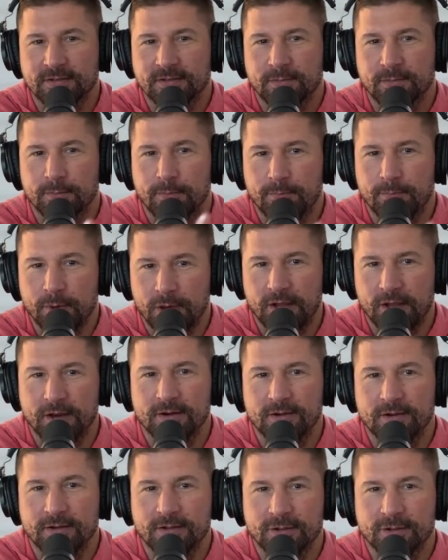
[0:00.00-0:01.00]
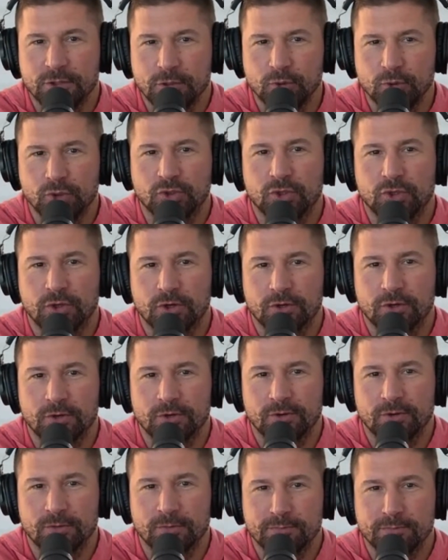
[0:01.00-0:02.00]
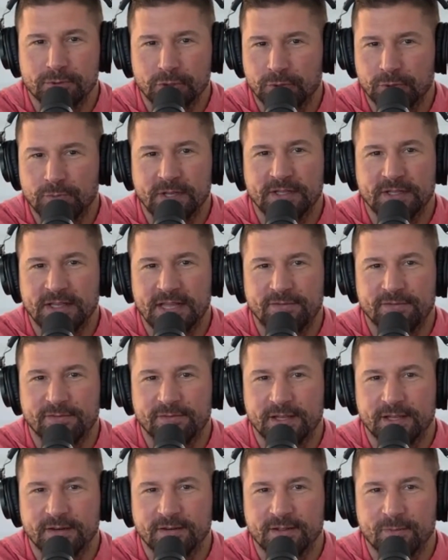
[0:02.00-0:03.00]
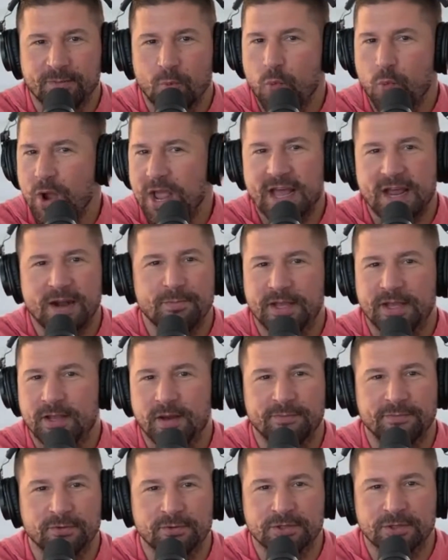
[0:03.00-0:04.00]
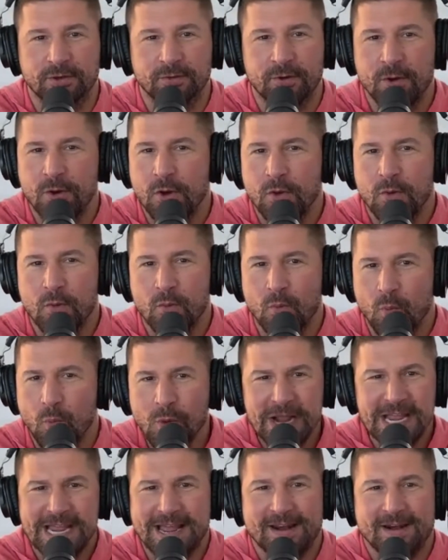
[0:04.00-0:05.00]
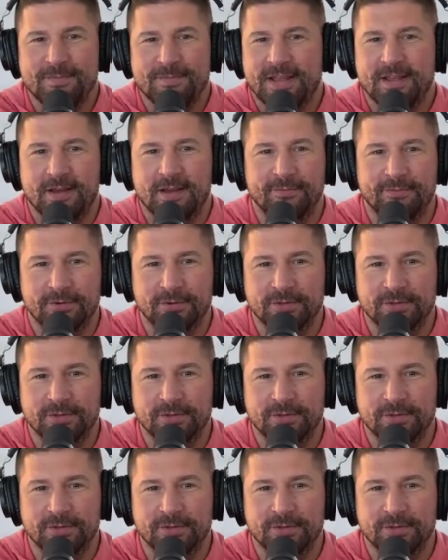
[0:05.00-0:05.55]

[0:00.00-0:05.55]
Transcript: but you, sir, pushed me on the live event, way out of my comfort zone, way out of my comfort